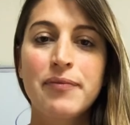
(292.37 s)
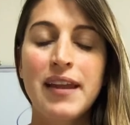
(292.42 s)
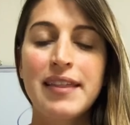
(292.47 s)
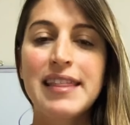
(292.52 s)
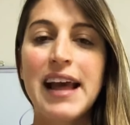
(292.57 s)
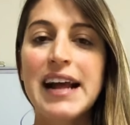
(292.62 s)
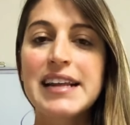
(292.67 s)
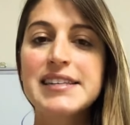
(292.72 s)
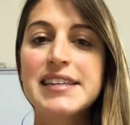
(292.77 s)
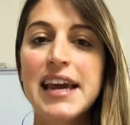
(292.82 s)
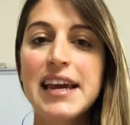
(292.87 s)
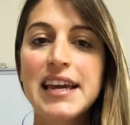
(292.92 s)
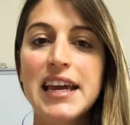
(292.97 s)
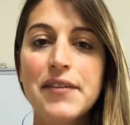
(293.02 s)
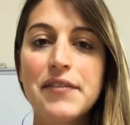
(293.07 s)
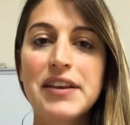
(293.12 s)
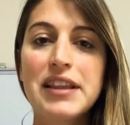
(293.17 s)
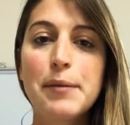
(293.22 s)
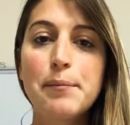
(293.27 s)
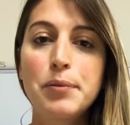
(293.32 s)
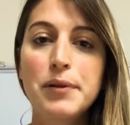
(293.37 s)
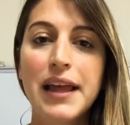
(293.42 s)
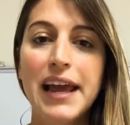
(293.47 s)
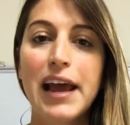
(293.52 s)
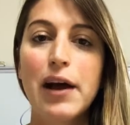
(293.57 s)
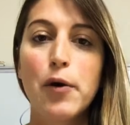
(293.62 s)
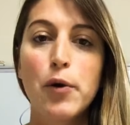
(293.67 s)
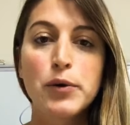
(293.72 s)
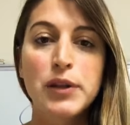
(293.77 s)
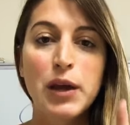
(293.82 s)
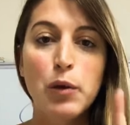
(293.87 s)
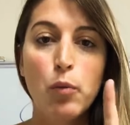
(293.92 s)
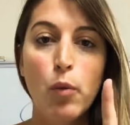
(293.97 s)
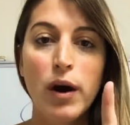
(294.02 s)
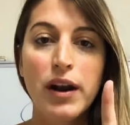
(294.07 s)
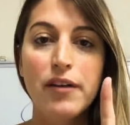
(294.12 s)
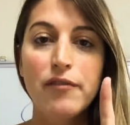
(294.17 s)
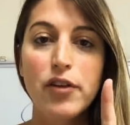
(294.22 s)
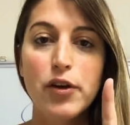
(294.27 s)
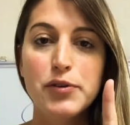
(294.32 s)
That's like giving the plant only one
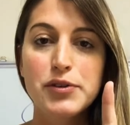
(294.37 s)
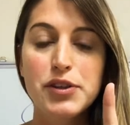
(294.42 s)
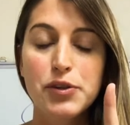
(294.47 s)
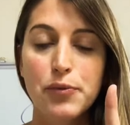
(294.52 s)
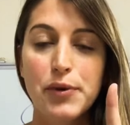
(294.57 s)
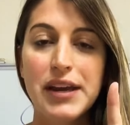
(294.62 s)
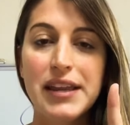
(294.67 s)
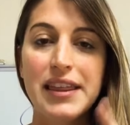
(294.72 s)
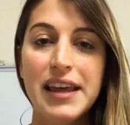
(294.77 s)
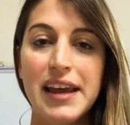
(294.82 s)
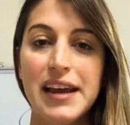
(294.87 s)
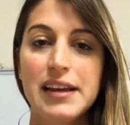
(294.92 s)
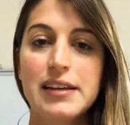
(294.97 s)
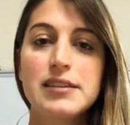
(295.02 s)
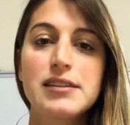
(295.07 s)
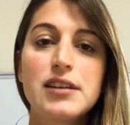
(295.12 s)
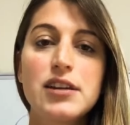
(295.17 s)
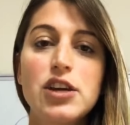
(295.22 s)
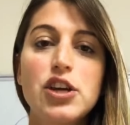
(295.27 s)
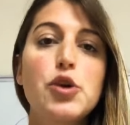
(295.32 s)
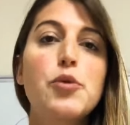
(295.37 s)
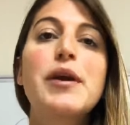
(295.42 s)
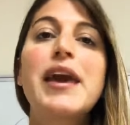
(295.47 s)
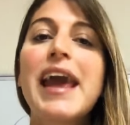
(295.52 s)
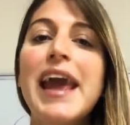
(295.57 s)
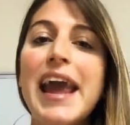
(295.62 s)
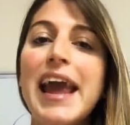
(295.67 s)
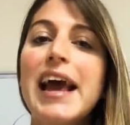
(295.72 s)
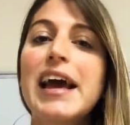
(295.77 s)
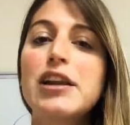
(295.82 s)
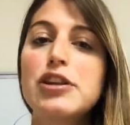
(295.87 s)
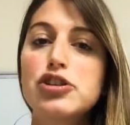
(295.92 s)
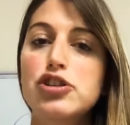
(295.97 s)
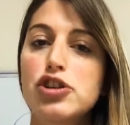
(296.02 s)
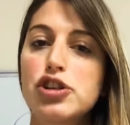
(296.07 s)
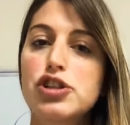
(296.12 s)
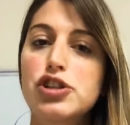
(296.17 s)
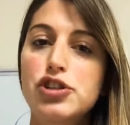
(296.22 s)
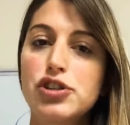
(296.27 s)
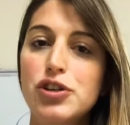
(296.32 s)
of those three things. You can't
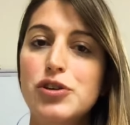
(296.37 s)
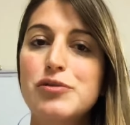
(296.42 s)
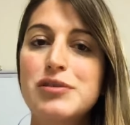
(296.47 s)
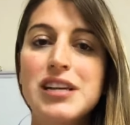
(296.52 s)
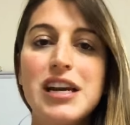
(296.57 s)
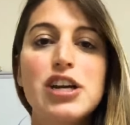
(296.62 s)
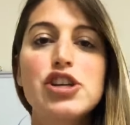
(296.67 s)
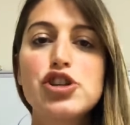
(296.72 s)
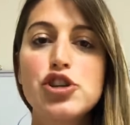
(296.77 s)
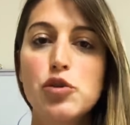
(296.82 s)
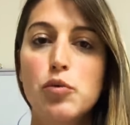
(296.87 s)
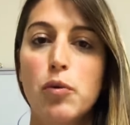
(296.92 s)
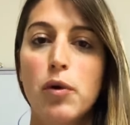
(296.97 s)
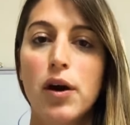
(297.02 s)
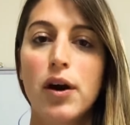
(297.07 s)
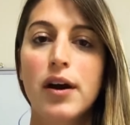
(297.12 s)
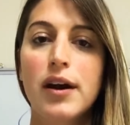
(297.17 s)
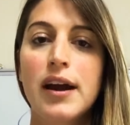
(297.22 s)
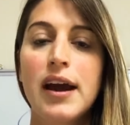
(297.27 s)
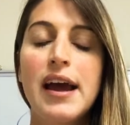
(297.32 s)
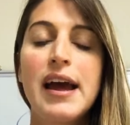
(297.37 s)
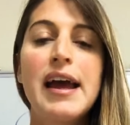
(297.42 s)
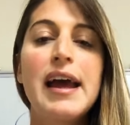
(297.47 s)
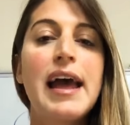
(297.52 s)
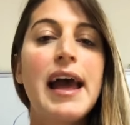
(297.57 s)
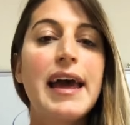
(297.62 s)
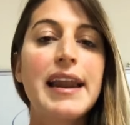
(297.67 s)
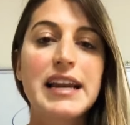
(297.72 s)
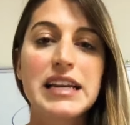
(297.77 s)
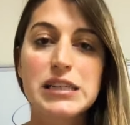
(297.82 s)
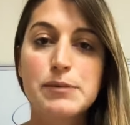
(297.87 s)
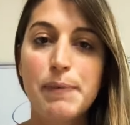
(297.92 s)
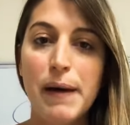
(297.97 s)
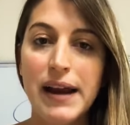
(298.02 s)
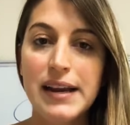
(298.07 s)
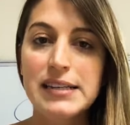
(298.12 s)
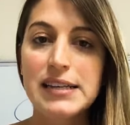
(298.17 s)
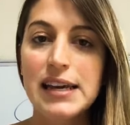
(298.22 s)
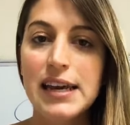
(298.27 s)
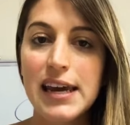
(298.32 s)
just do tissue work and
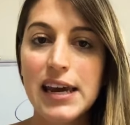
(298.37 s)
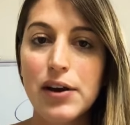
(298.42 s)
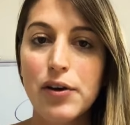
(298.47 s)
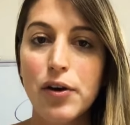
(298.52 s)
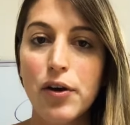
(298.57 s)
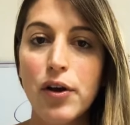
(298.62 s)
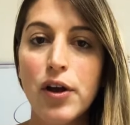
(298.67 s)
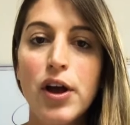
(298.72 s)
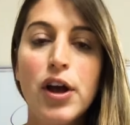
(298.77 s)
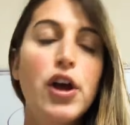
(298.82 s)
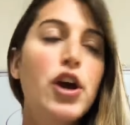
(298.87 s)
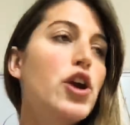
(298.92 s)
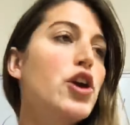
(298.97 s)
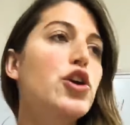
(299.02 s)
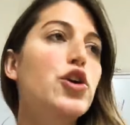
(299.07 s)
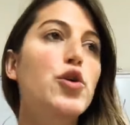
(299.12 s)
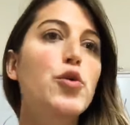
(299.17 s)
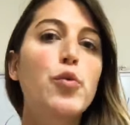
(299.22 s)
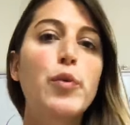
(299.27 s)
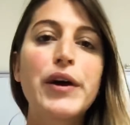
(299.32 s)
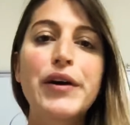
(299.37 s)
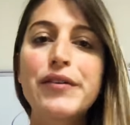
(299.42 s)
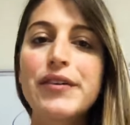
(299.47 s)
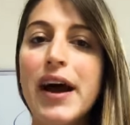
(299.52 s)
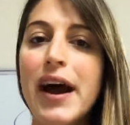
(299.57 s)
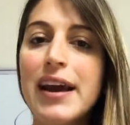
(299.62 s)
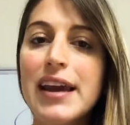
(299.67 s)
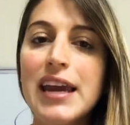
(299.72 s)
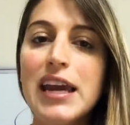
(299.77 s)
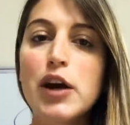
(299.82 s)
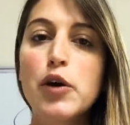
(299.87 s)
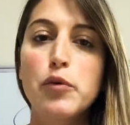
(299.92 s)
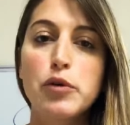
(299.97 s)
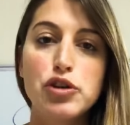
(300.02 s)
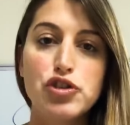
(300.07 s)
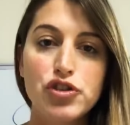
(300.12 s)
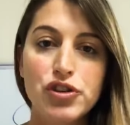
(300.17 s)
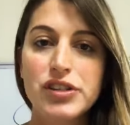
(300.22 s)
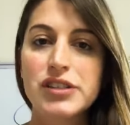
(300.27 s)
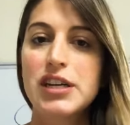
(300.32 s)
expect to heal. You will not heal with
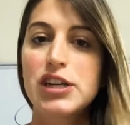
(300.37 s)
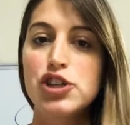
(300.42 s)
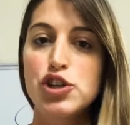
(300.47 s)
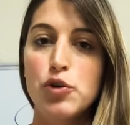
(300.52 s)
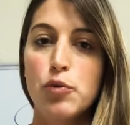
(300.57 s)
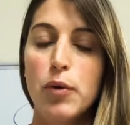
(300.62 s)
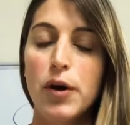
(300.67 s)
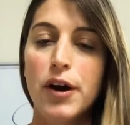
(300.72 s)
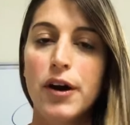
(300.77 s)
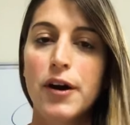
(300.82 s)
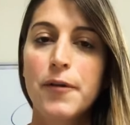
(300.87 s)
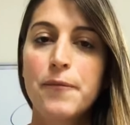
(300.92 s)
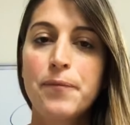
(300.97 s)
just tissue work.